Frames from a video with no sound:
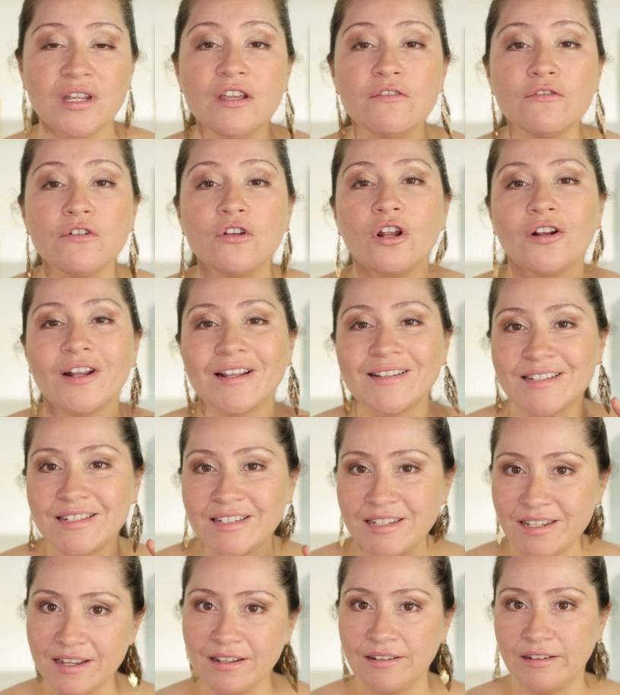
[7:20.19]
even on a
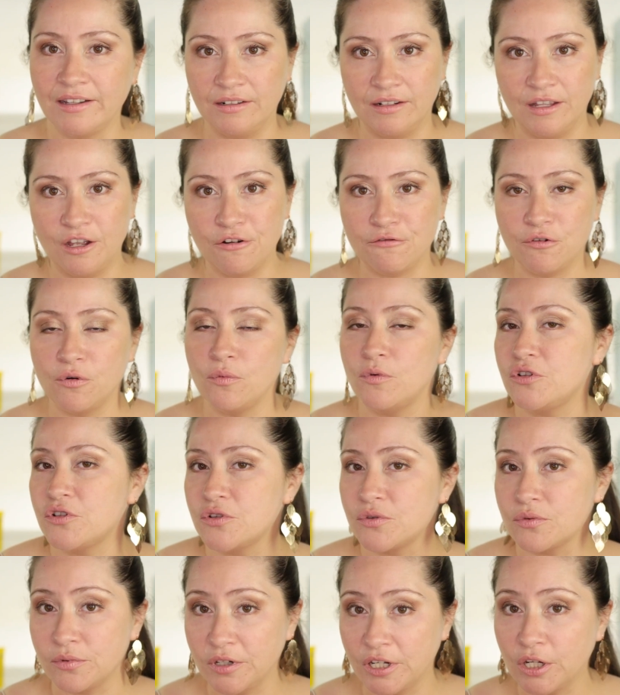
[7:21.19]
DNA level, which
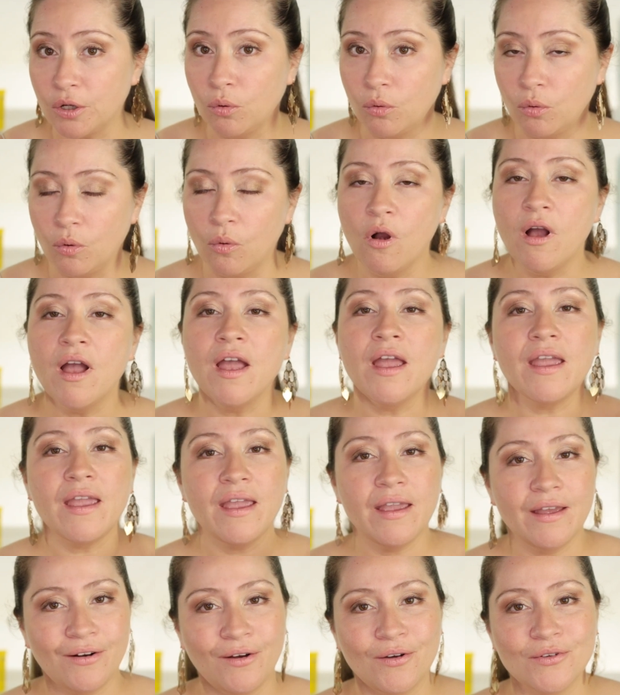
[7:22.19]
is really cool,
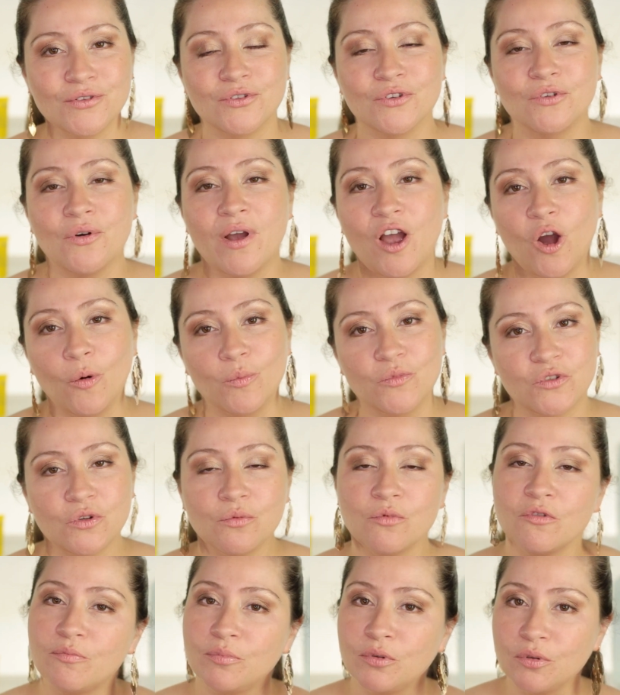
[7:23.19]
and also helps
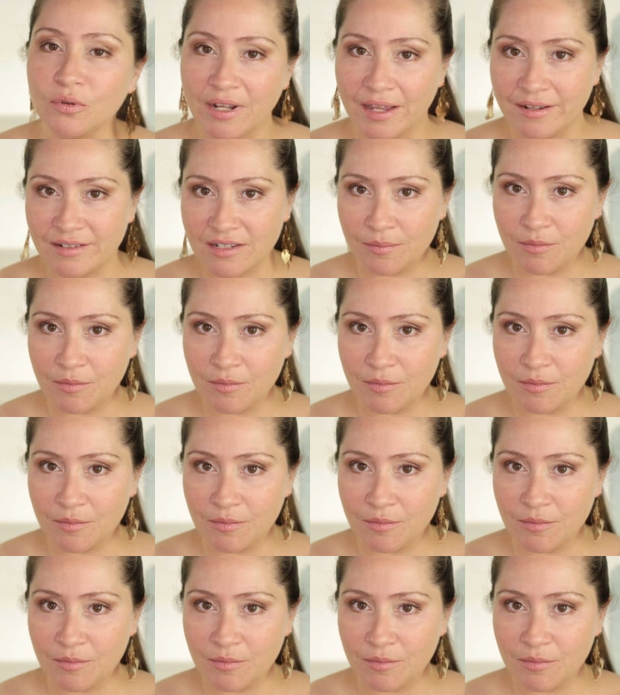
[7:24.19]
you with blue light